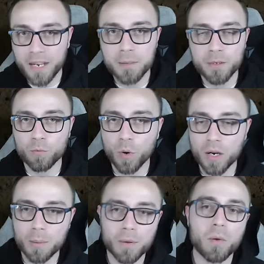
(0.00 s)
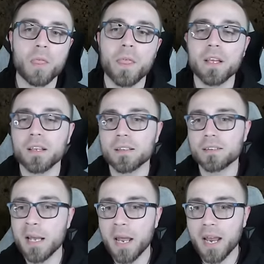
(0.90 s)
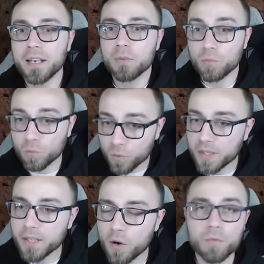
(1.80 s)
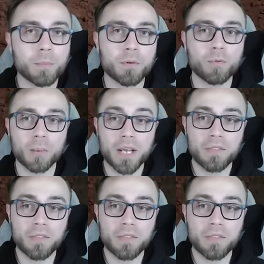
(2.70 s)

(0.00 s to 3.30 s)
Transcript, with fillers: I can be wrong about things, and it really overperformed.